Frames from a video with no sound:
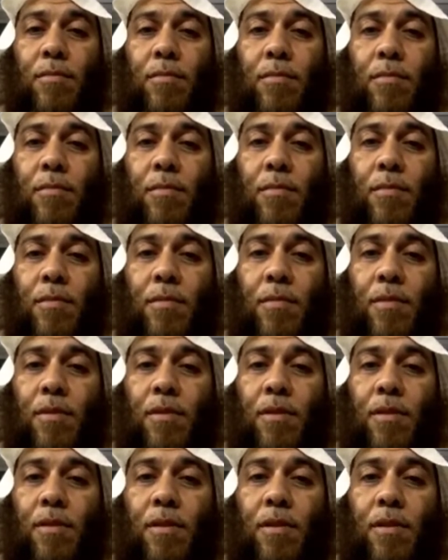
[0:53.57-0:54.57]

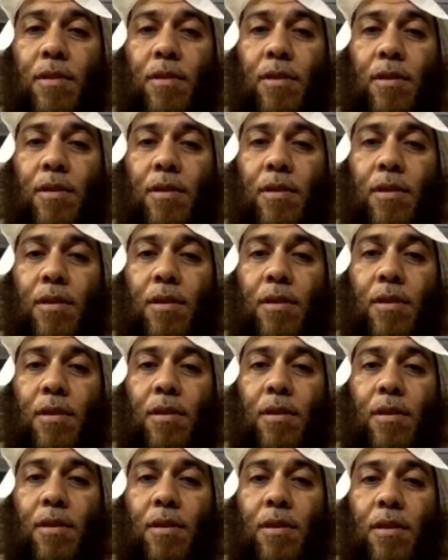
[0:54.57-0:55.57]

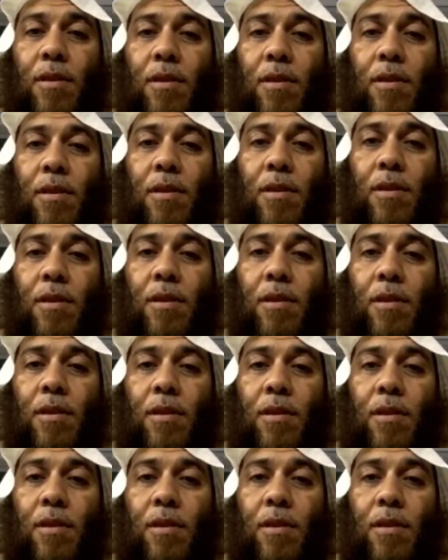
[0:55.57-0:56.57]

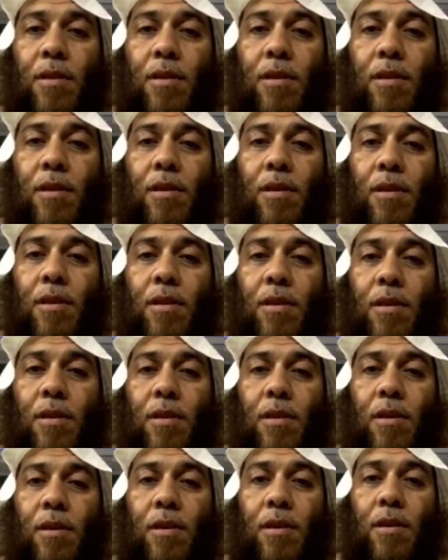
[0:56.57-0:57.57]

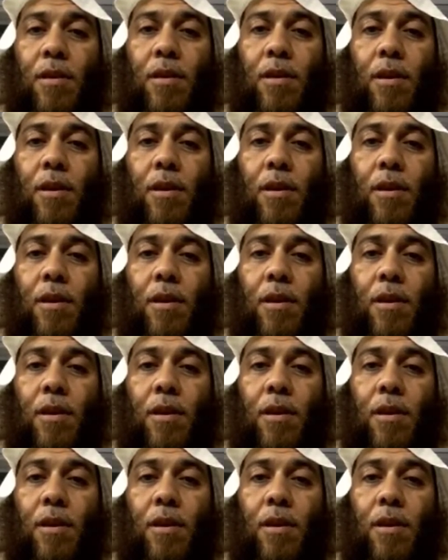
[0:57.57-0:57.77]
(silent)